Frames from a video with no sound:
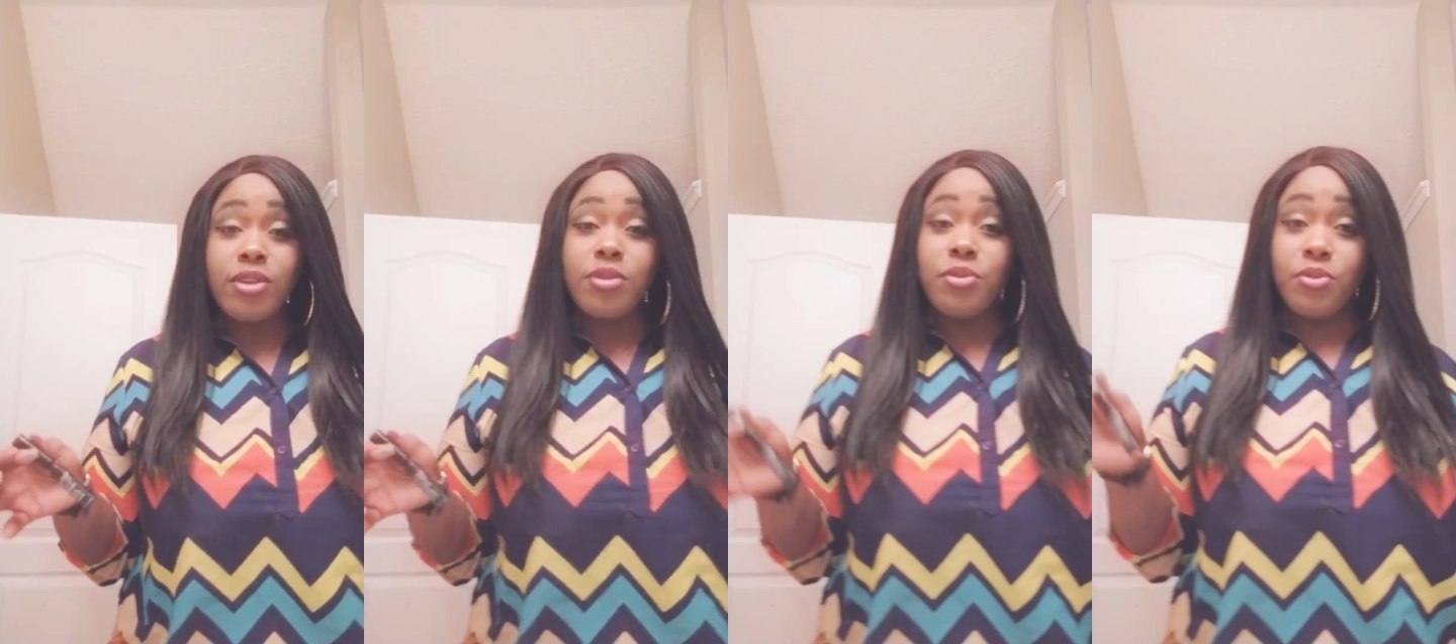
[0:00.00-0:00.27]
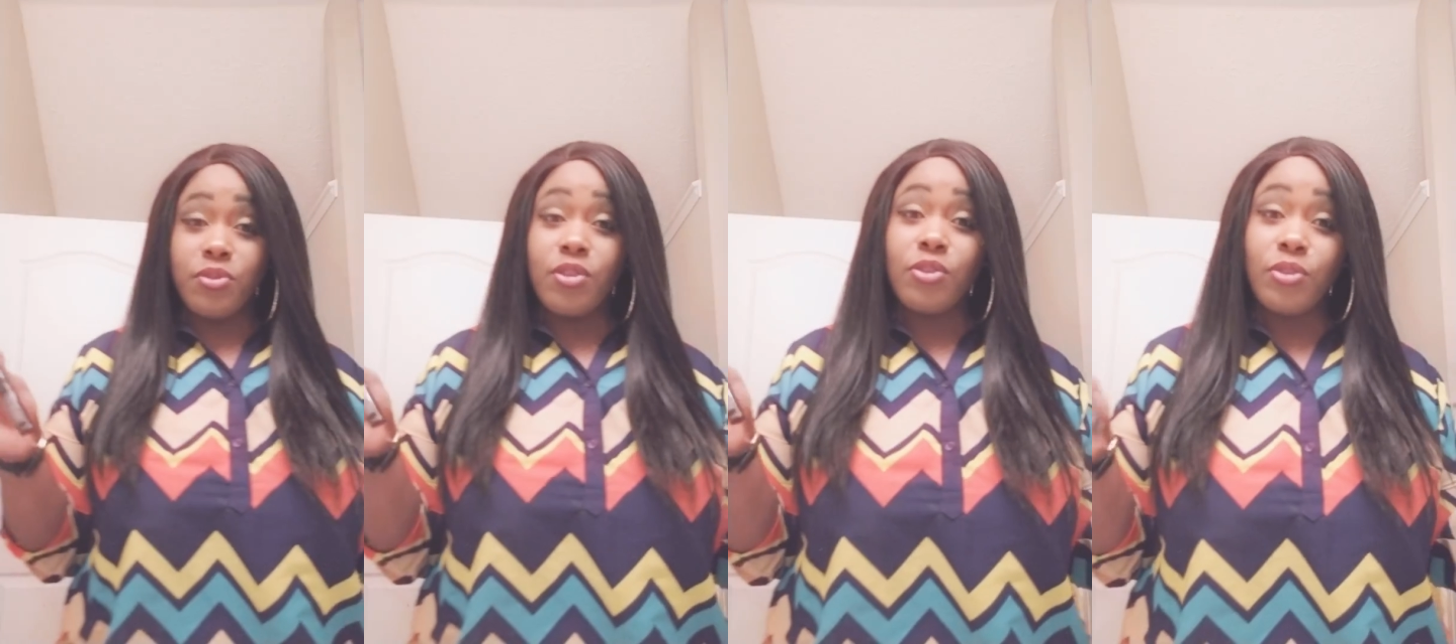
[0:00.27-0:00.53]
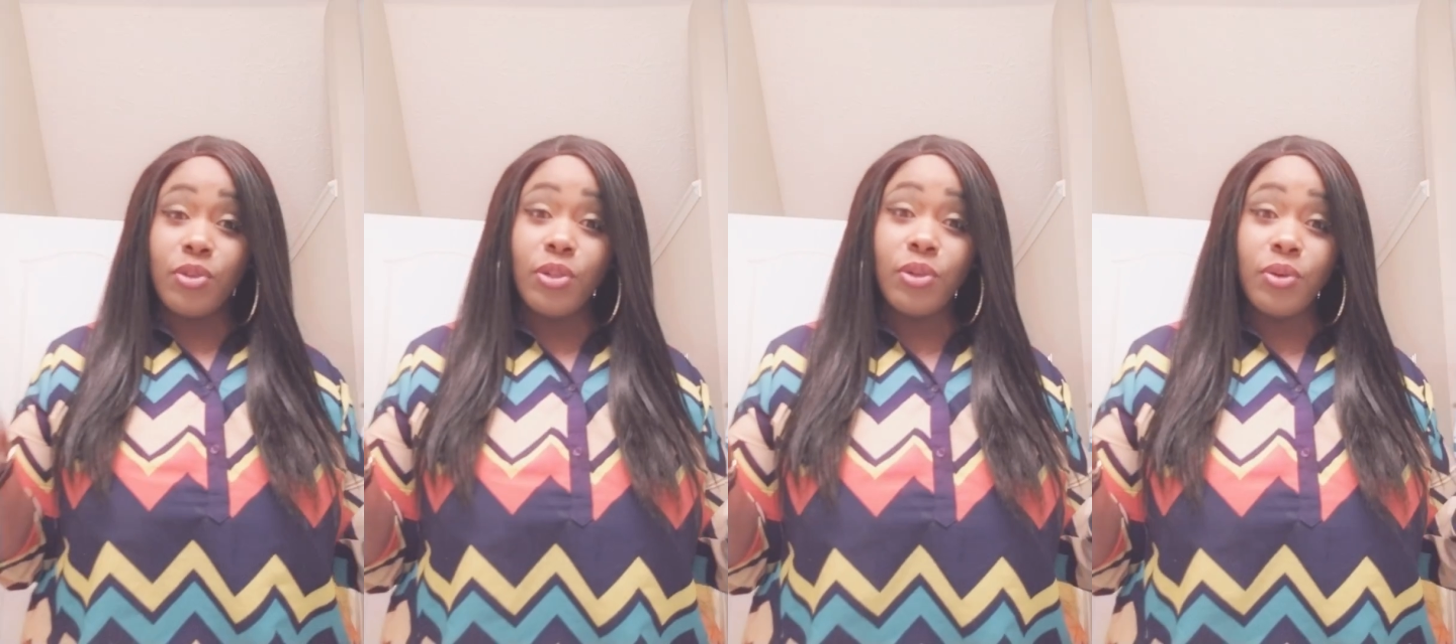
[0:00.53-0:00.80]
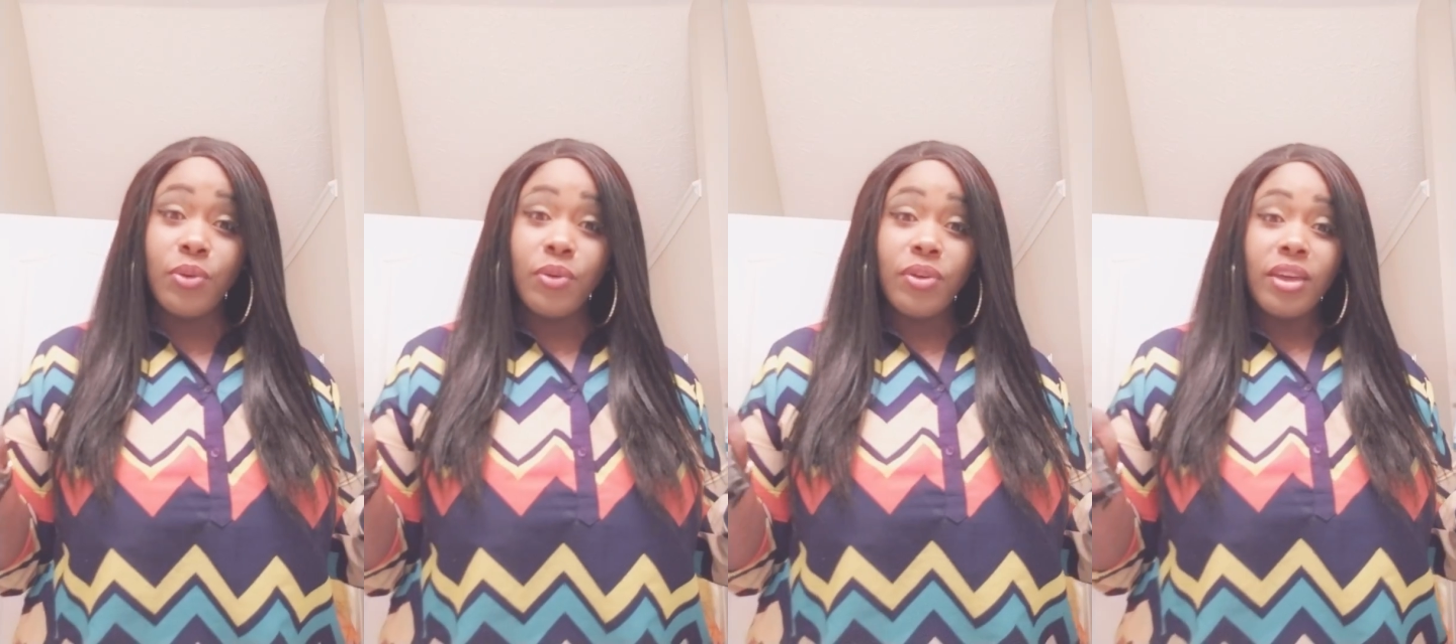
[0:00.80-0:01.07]
use this
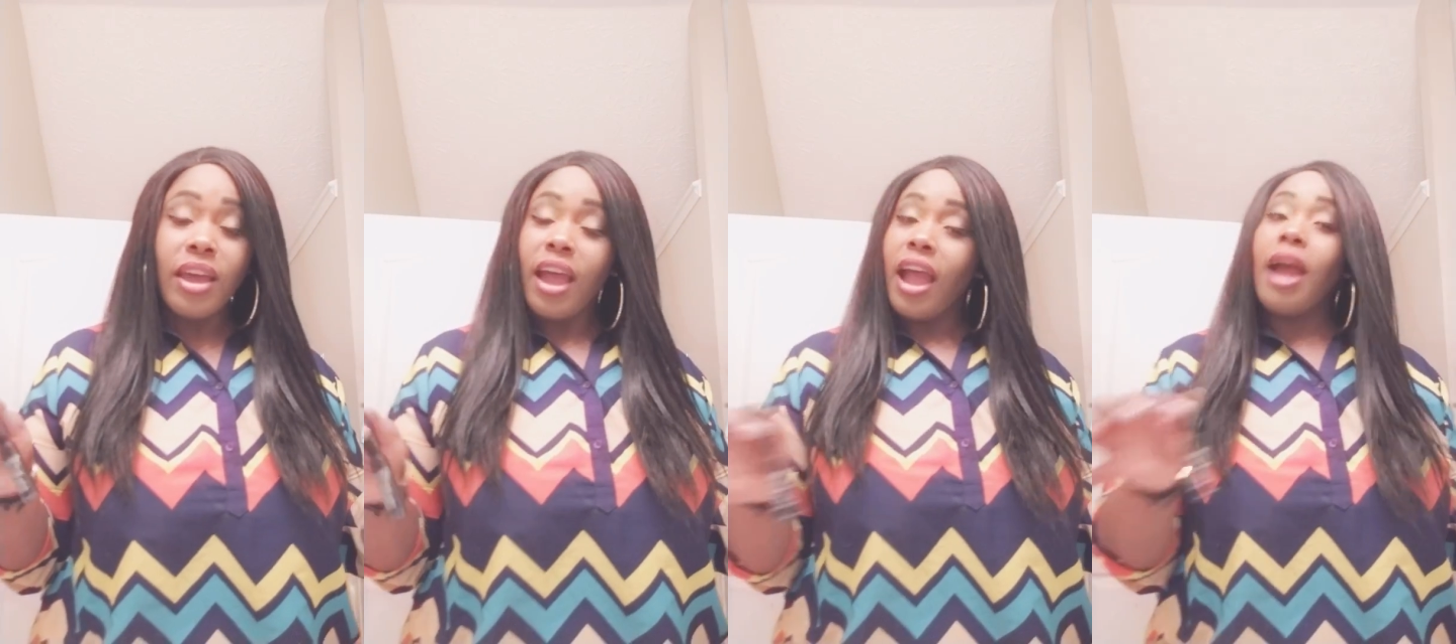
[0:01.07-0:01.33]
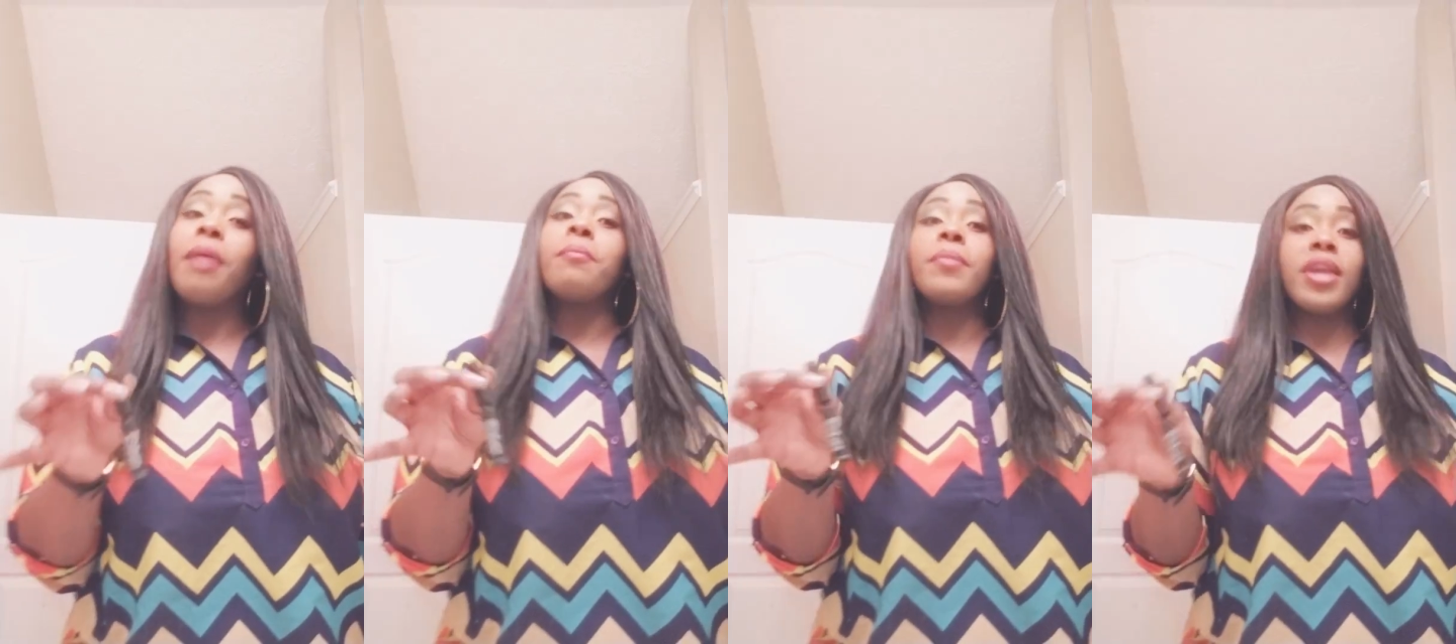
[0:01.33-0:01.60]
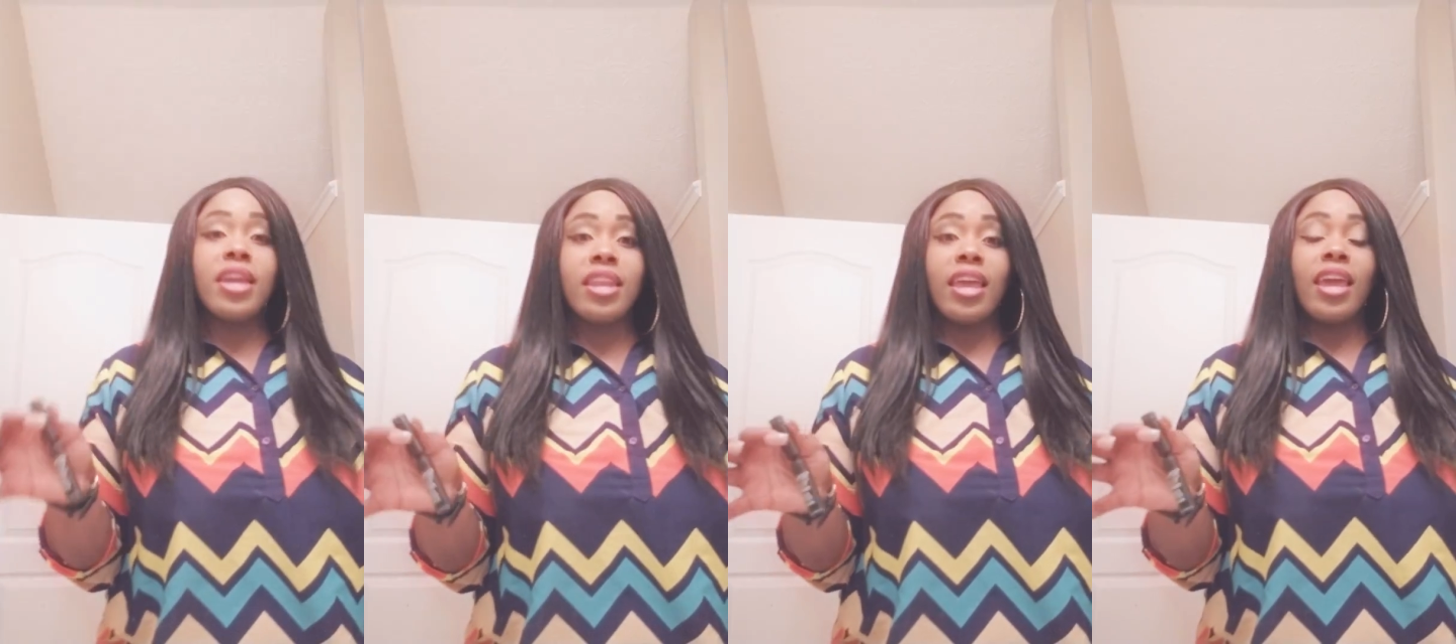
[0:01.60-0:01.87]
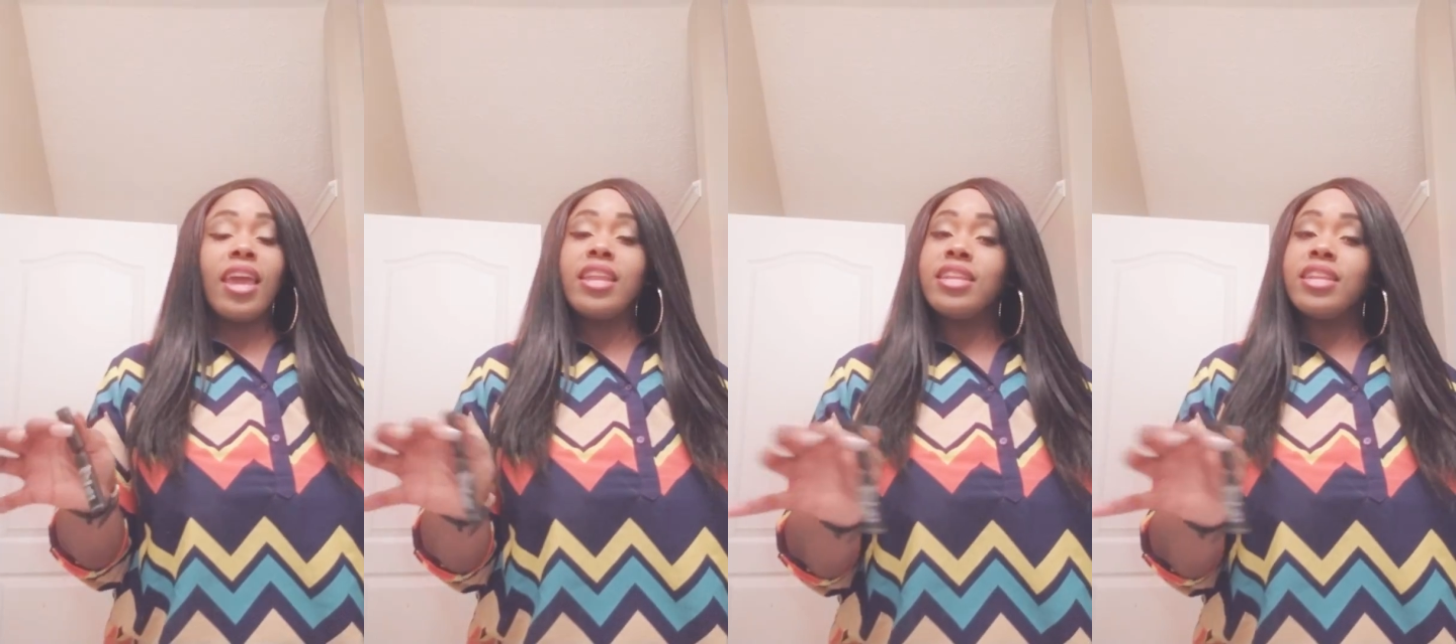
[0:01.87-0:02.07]
glue, I mean it.